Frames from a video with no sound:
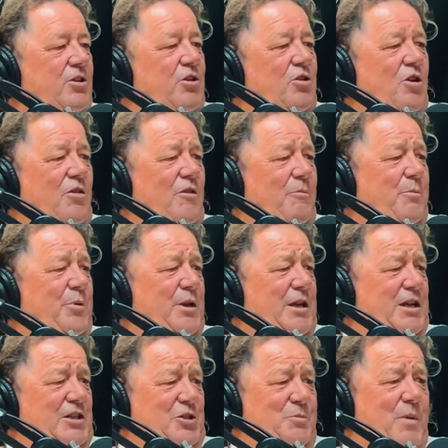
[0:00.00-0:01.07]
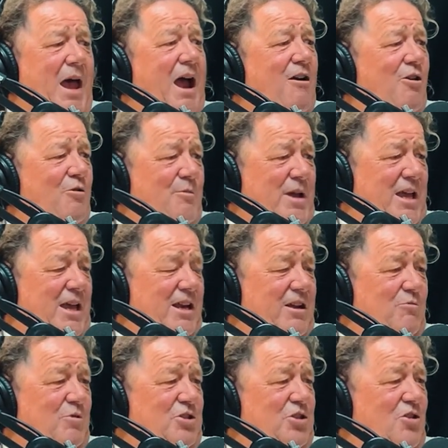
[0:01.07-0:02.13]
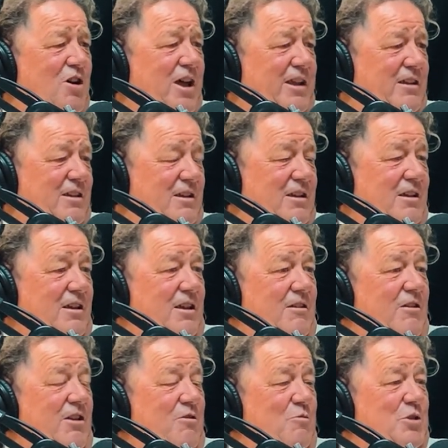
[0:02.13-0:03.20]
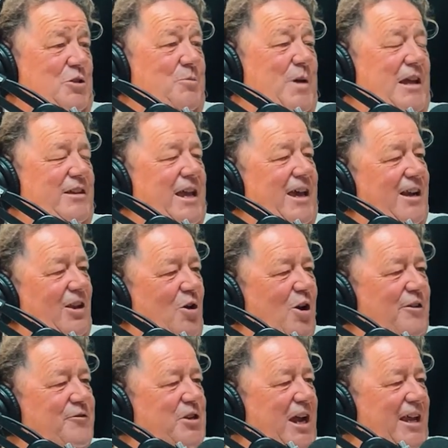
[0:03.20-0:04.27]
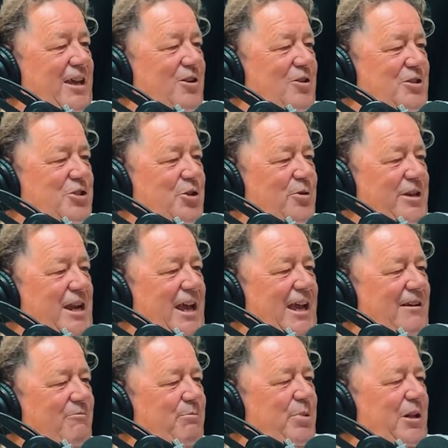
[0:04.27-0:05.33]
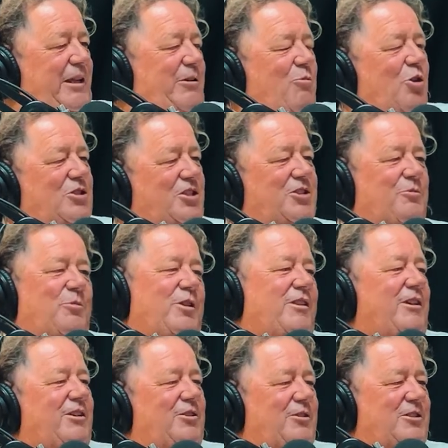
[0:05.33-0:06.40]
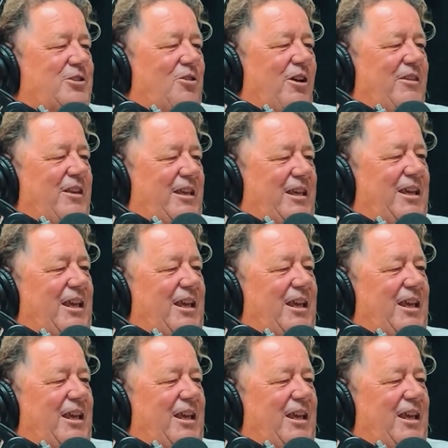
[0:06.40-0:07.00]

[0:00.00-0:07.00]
You got the biggest barrel, man. Yeah, it was like... It was, Matt, you had a life jacket on too, and you had Billy Watson with you, who's like the king.